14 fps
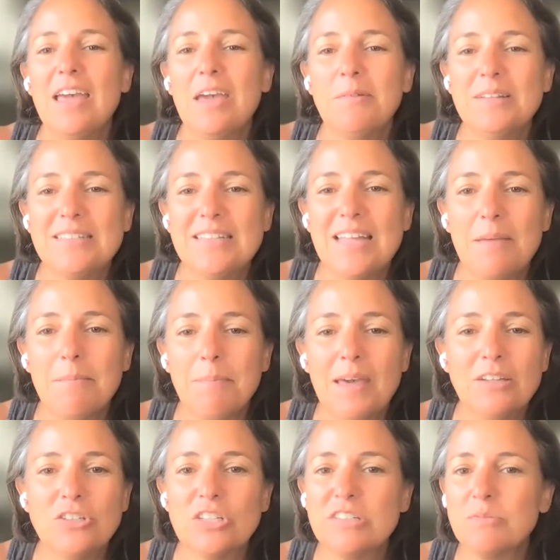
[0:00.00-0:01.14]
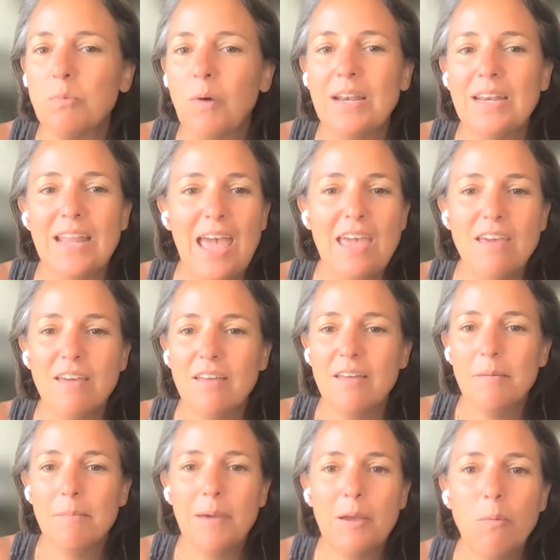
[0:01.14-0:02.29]
it was saying pick just one day,
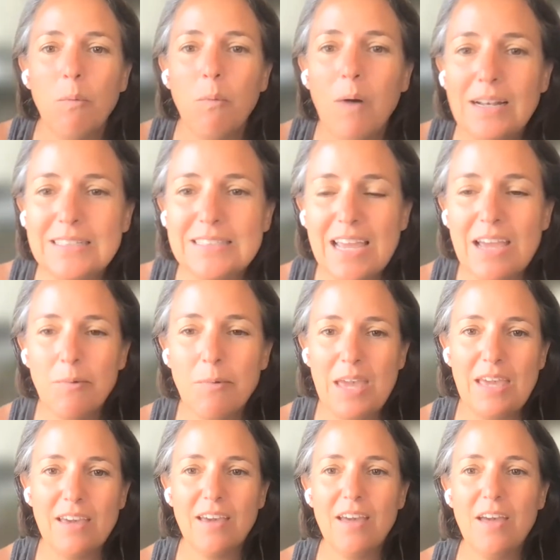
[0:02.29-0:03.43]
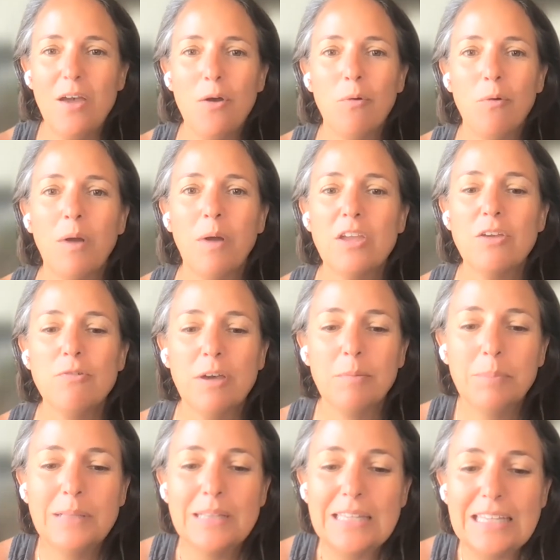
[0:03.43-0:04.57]
pick one day a week where you
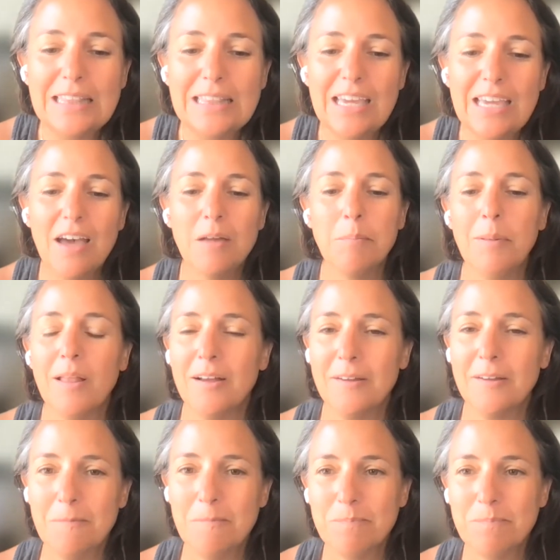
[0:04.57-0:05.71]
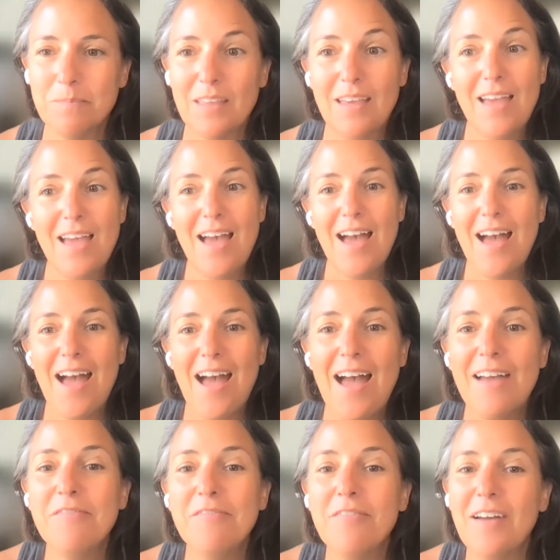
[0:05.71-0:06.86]
completely unplug.
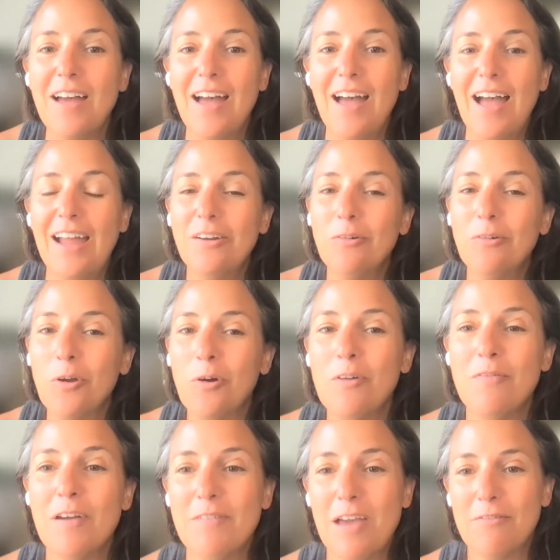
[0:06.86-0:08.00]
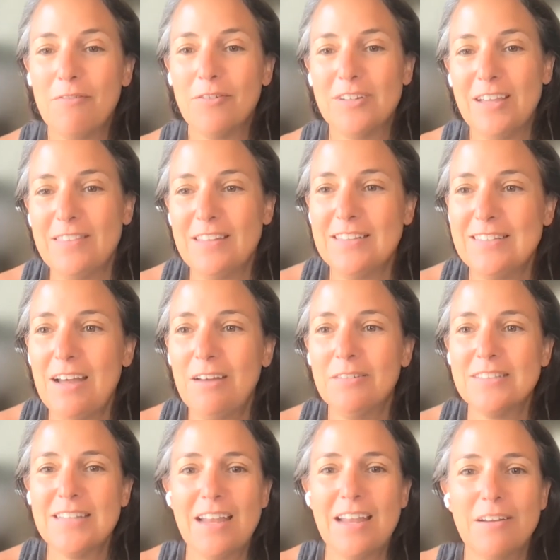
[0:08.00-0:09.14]
I've I don't know if I've ever done this
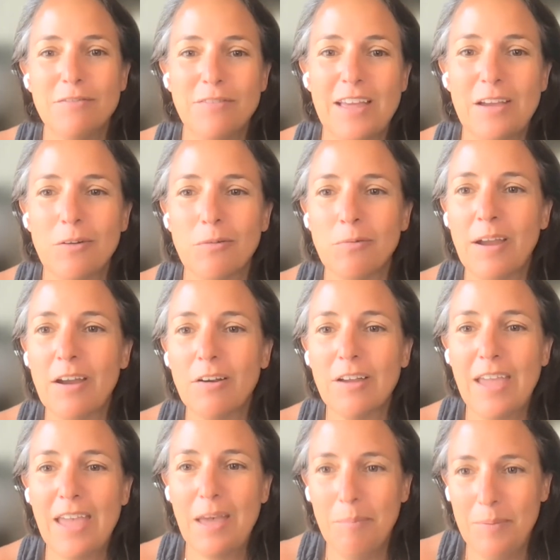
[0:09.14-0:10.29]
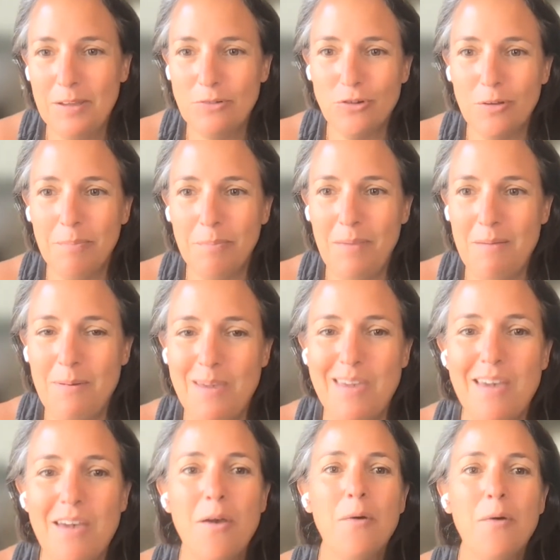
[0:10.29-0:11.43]
outside of like a rare camping trip
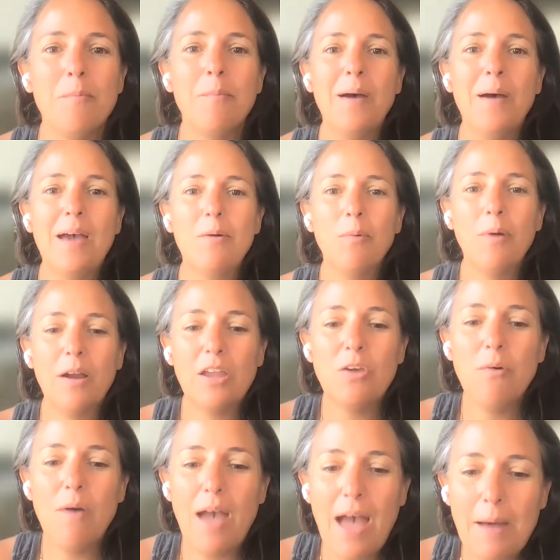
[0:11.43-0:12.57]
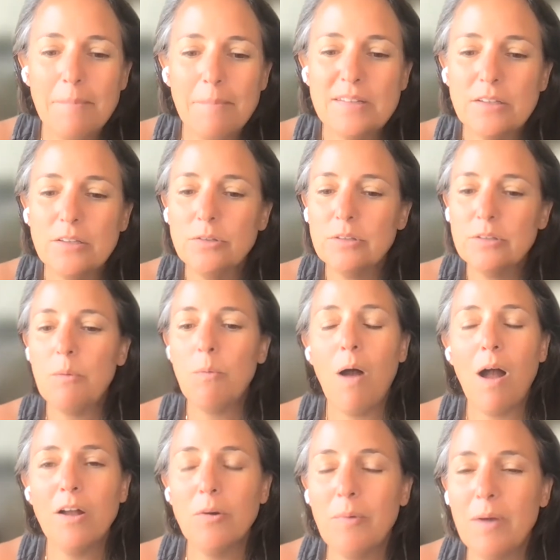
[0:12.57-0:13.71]
maybe, but where you absolutely
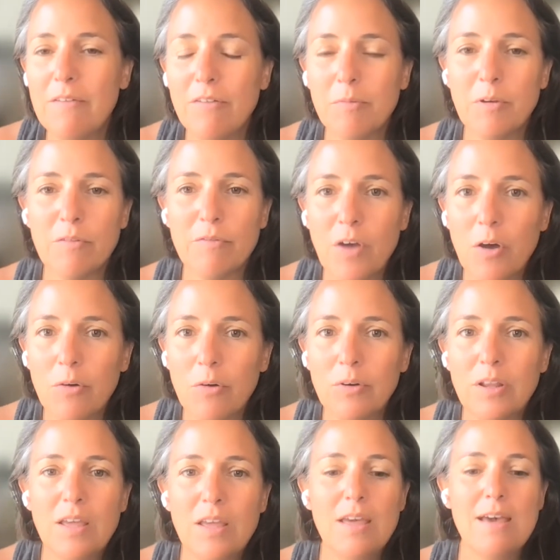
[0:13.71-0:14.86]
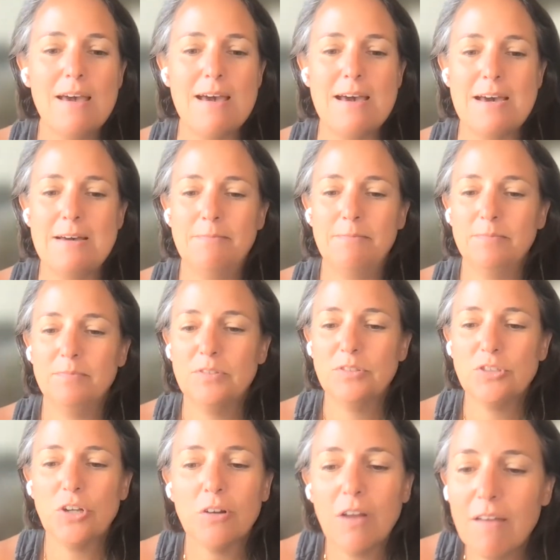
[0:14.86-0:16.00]
walk away from your phone, um,
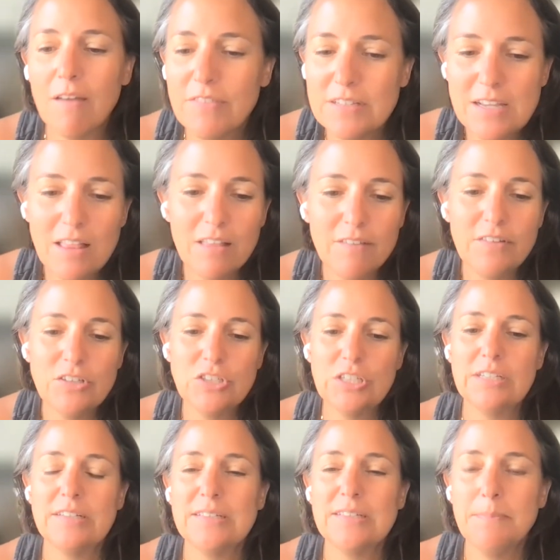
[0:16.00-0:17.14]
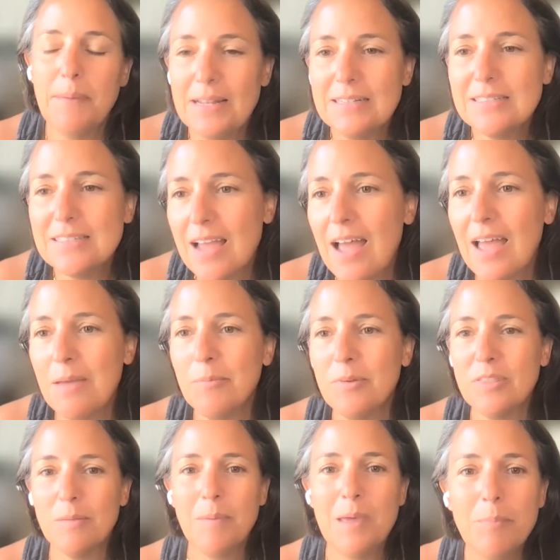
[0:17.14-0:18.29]
turn off the television, spend time
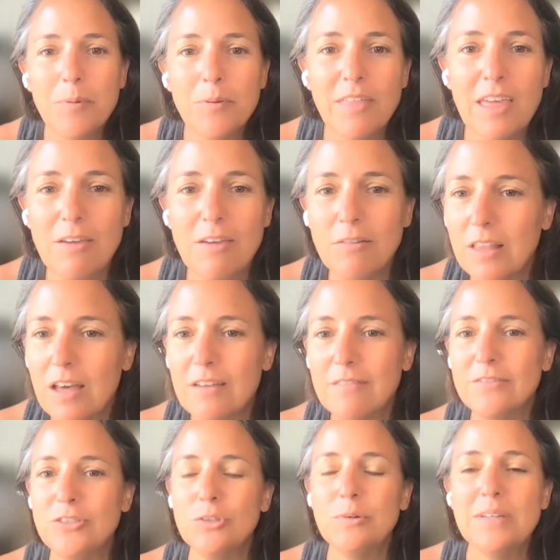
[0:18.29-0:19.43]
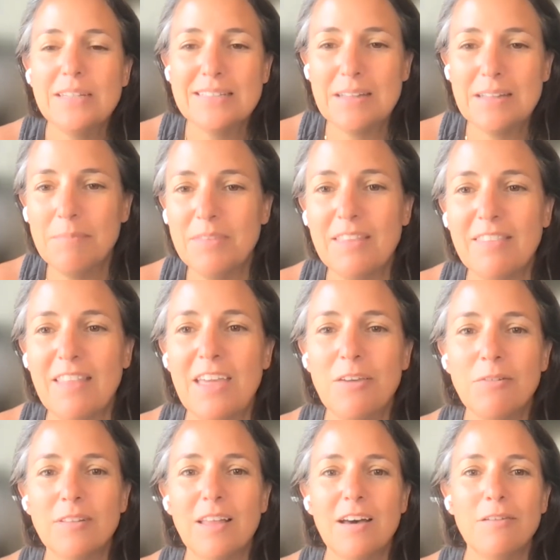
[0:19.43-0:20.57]
with the people that you love, doing something that
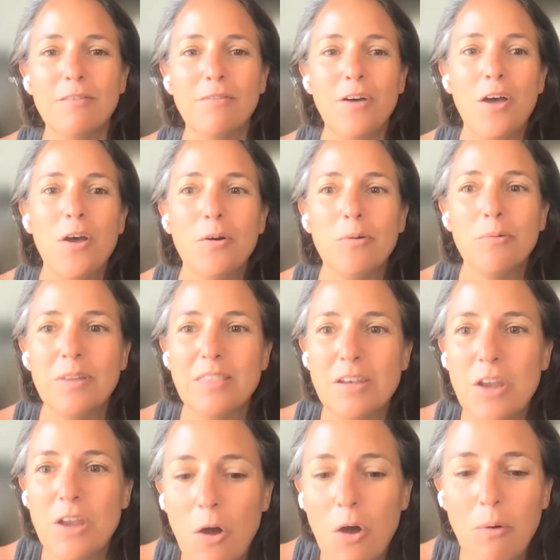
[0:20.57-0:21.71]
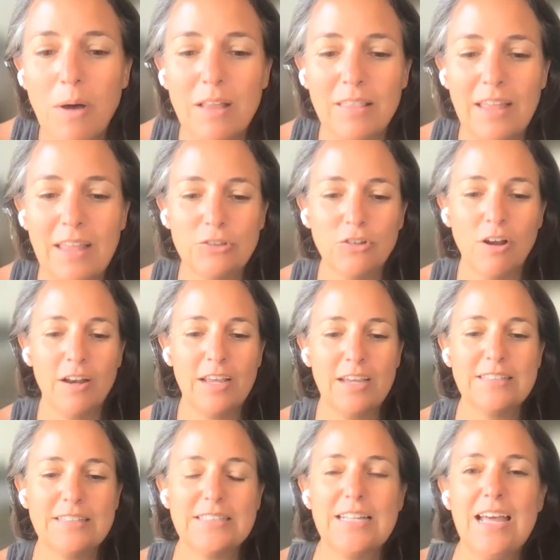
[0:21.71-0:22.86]
you love with no
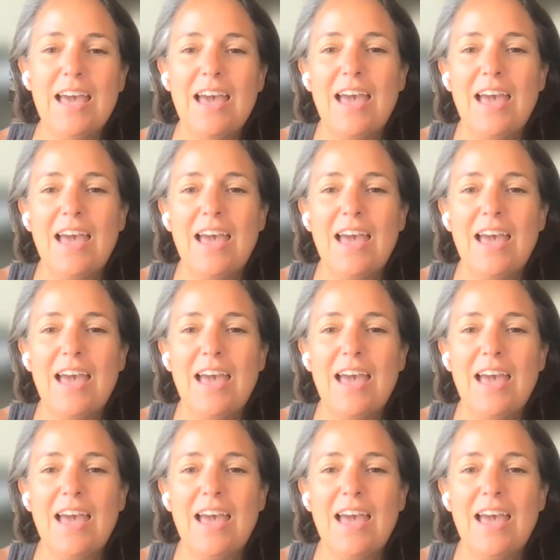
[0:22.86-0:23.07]
electronics.